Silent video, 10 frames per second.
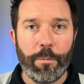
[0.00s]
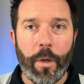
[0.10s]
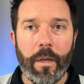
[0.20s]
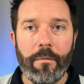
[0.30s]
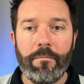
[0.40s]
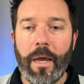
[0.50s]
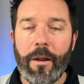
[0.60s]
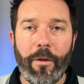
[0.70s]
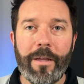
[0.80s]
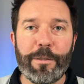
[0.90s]
but not
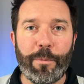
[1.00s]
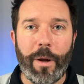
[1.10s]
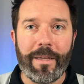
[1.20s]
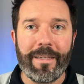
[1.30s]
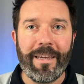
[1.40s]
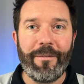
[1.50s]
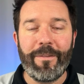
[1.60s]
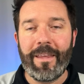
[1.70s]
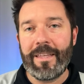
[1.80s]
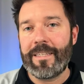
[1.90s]
all that surprising given
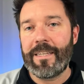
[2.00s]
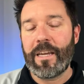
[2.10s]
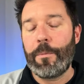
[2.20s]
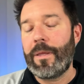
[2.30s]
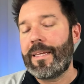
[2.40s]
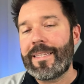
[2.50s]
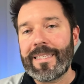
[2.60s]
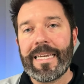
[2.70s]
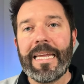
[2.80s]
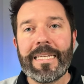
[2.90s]
that this is a company that
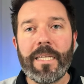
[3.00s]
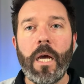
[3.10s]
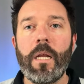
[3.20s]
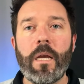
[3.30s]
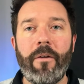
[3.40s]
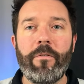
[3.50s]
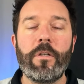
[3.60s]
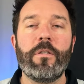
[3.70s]
doesn't get a ton of coverage.